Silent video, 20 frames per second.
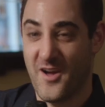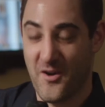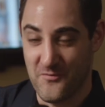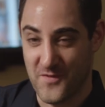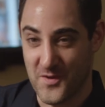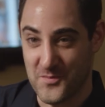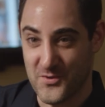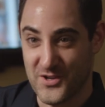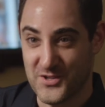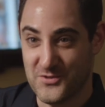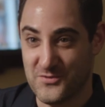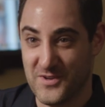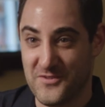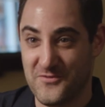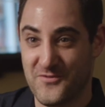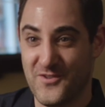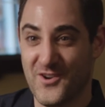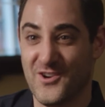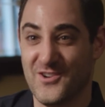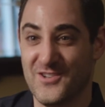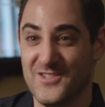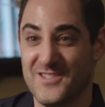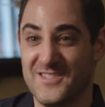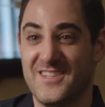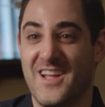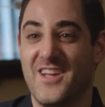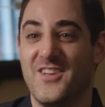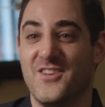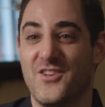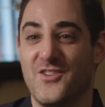On February 21st,
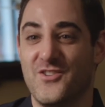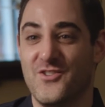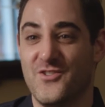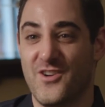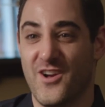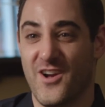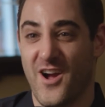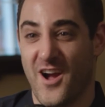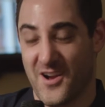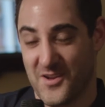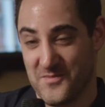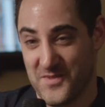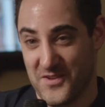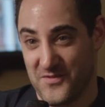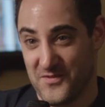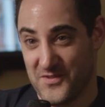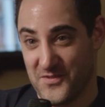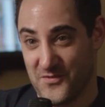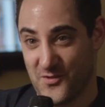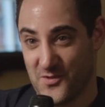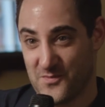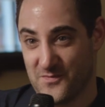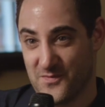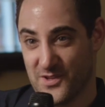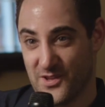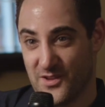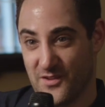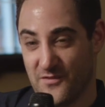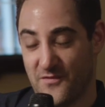you are going to be at 54 Below,